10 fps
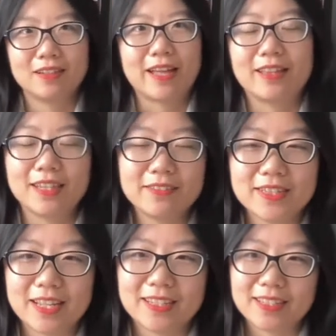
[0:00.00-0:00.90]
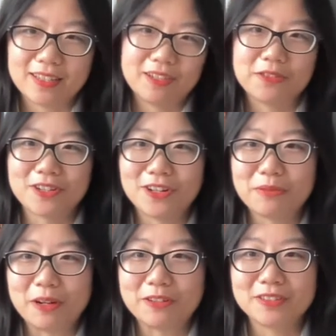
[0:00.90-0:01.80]
at the end of the day, it was all
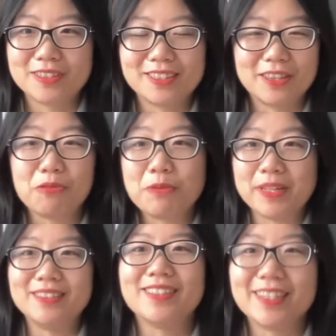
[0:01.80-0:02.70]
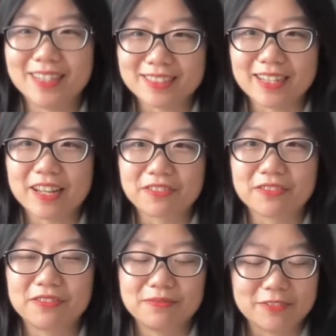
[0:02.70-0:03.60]
about the women in his
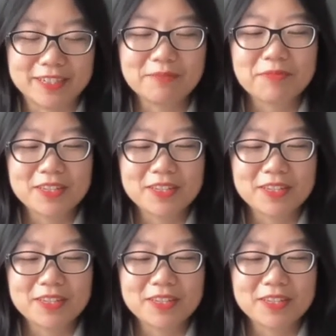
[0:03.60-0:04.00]
life, right?